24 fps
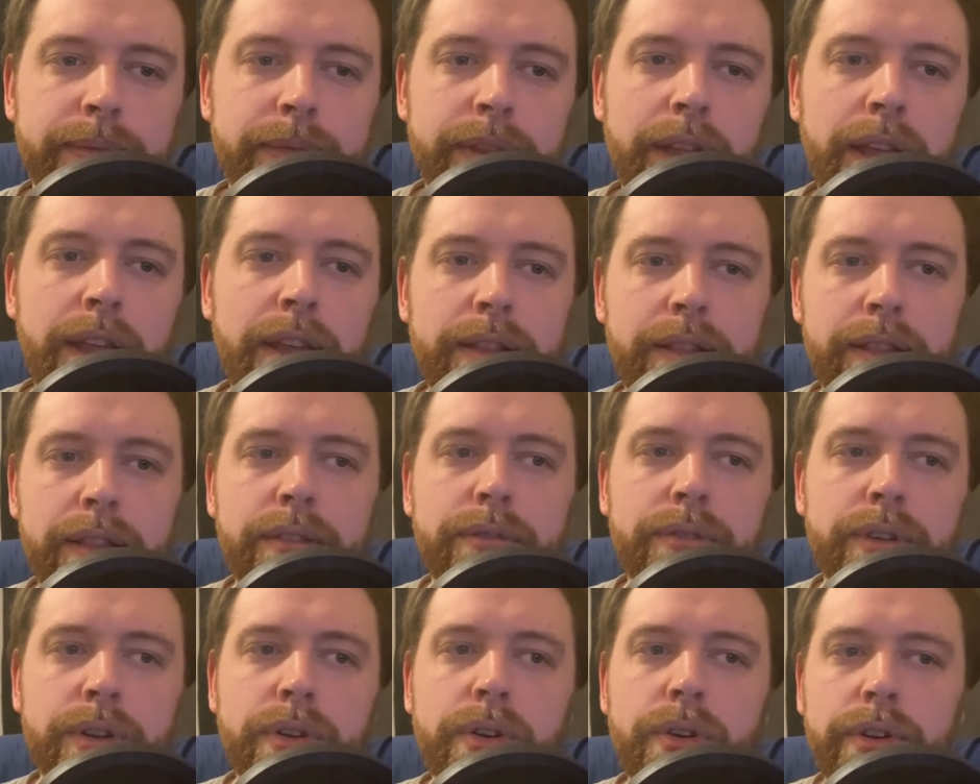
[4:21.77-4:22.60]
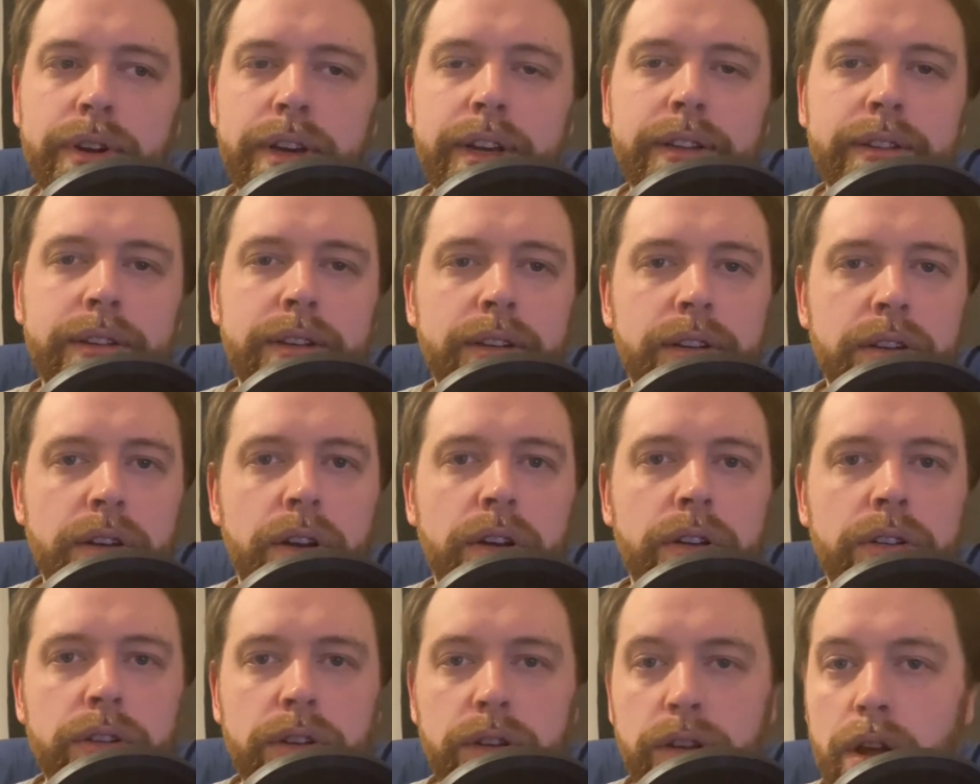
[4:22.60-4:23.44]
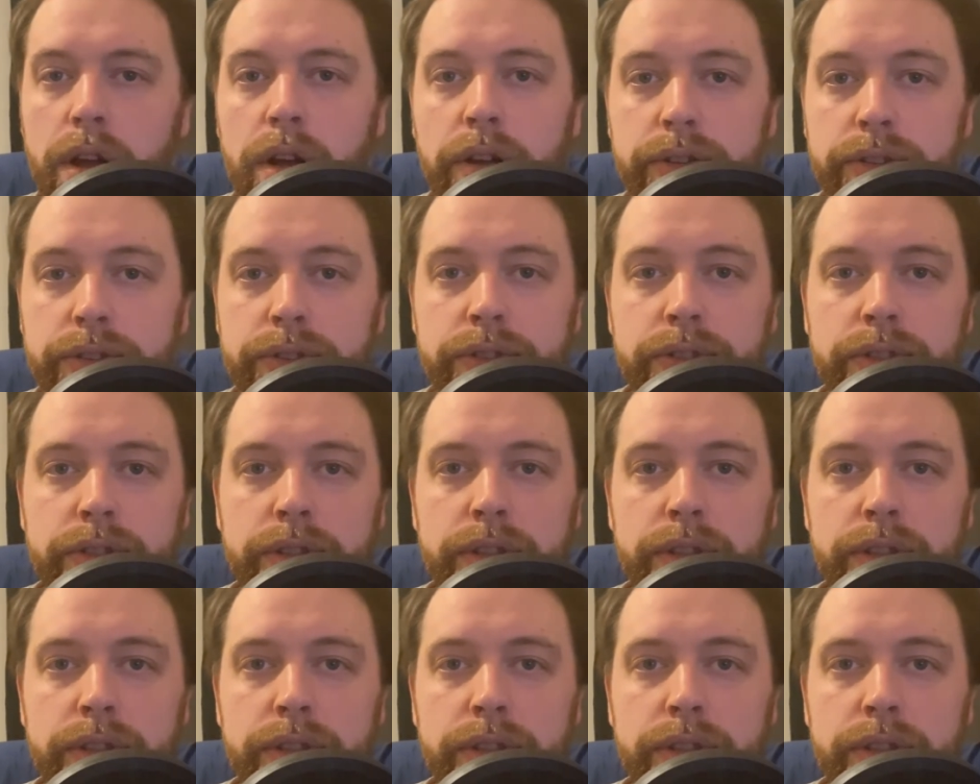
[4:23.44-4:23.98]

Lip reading: the recording that got lost.